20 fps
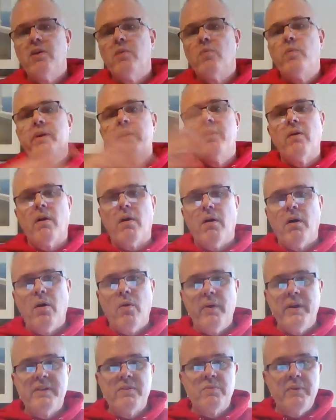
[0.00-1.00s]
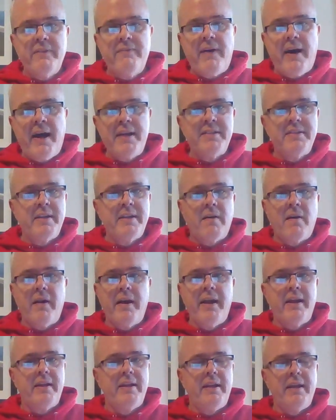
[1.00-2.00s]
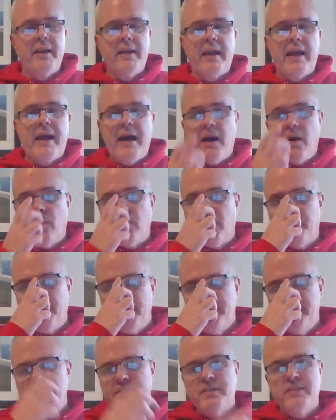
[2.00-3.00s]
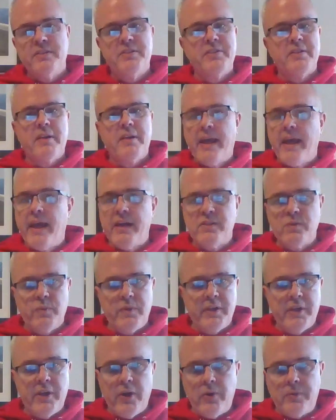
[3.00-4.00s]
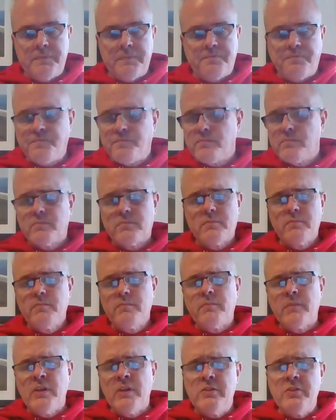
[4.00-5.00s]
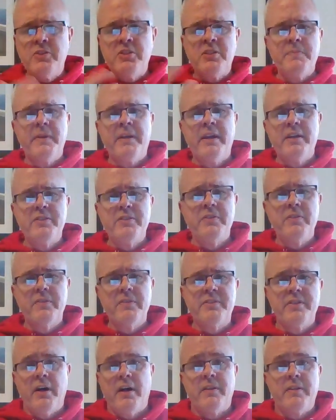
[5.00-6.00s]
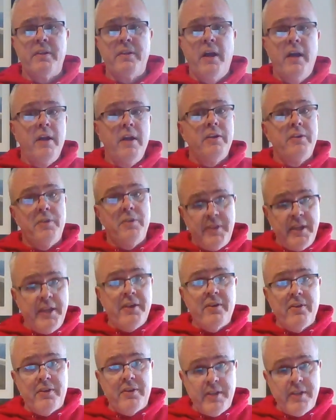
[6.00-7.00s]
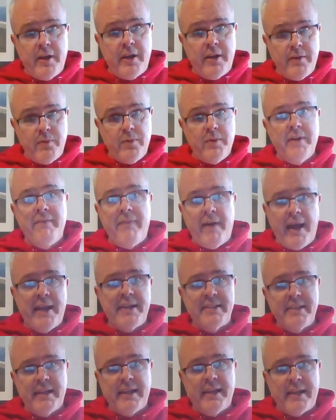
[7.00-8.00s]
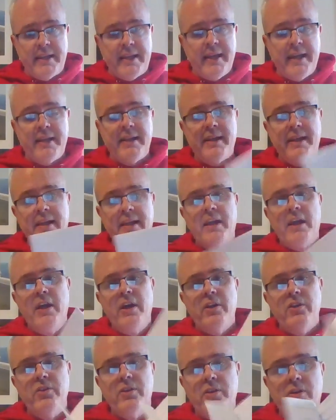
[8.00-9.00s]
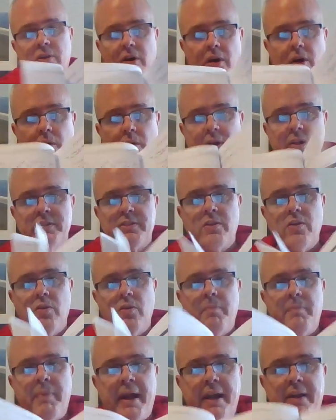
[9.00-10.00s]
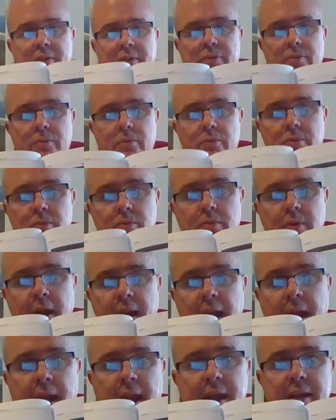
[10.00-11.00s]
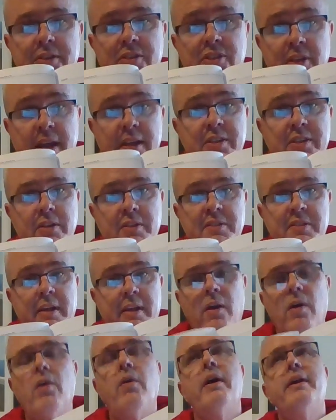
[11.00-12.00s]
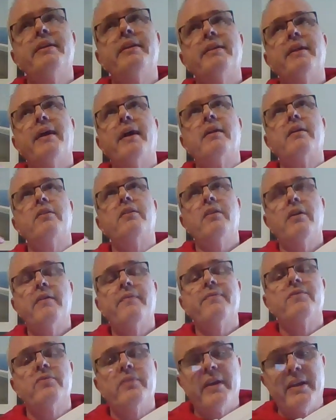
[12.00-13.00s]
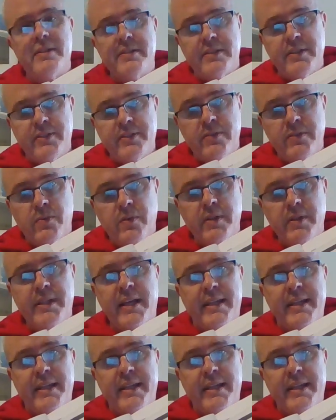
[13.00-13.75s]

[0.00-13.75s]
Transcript: We are always revising or editing our pieces as we go. So just because you're done, you think you're done revising and editing, you can always go back through and change it. It's like, oh, I didn't add enough transition words.